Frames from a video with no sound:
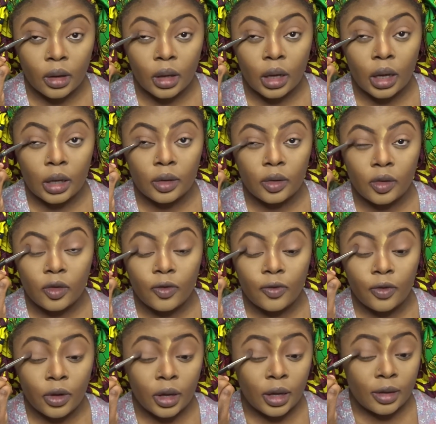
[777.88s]
and just
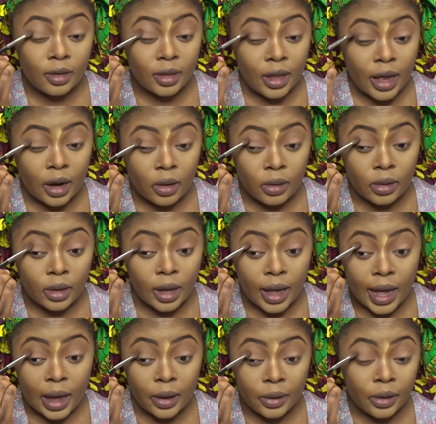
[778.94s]
focus that on
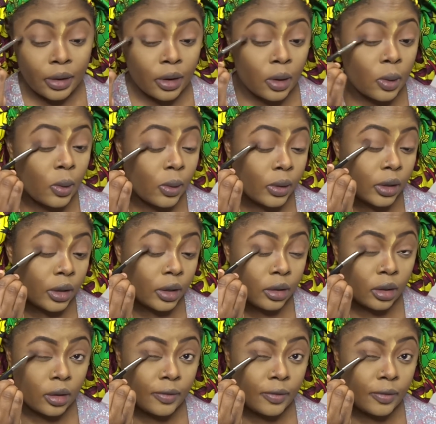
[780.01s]
the outer corner